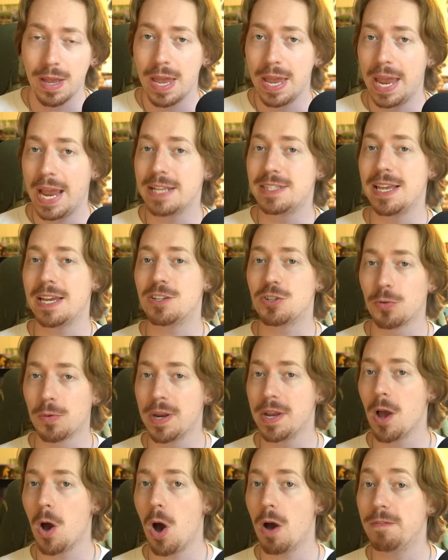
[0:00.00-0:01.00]
It's a
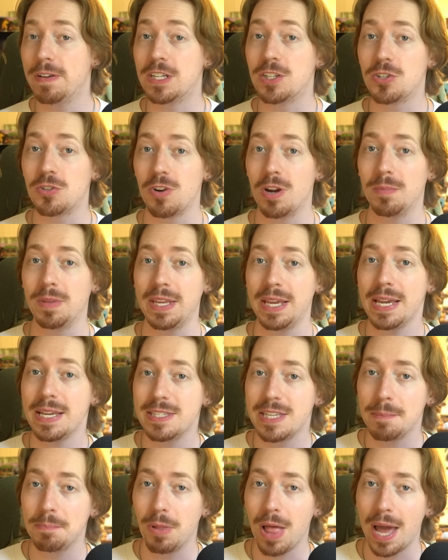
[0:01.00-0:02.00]
trio of extremely
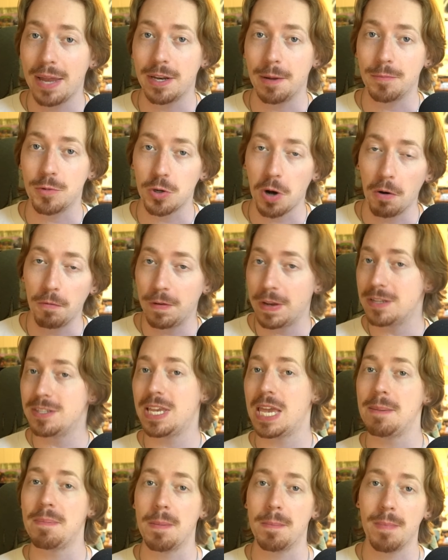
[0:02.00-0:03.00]
easy platinum trophies.
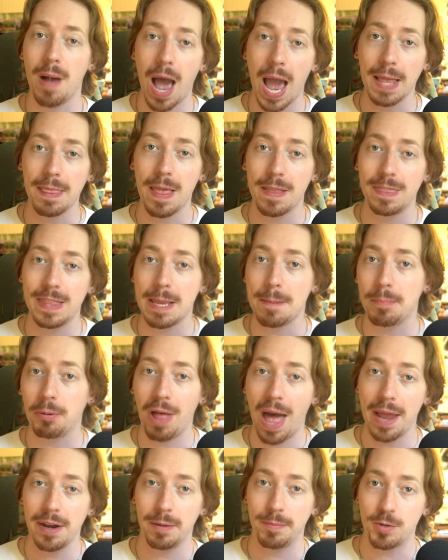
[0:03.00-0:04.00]
Keep in mind that the
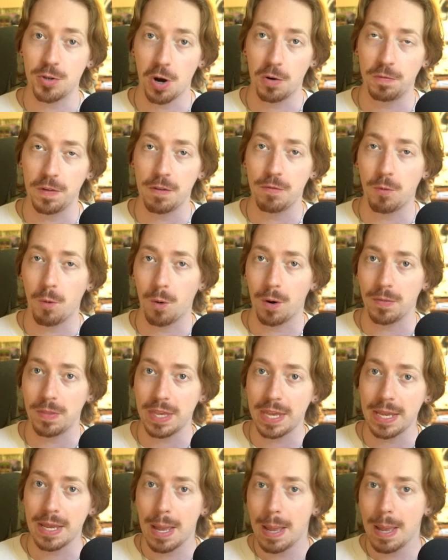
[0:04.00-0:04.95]
platinum trophy for the